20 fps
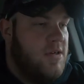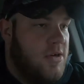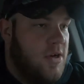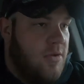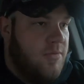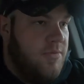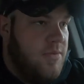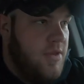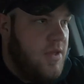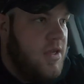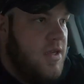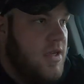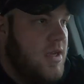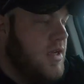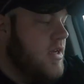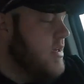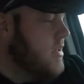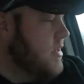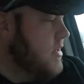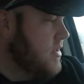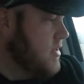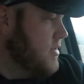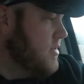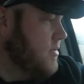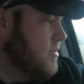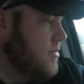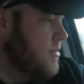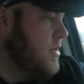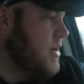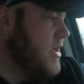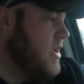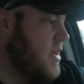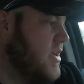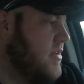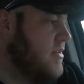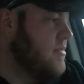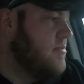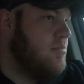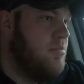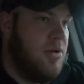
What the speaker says: Hopefully we can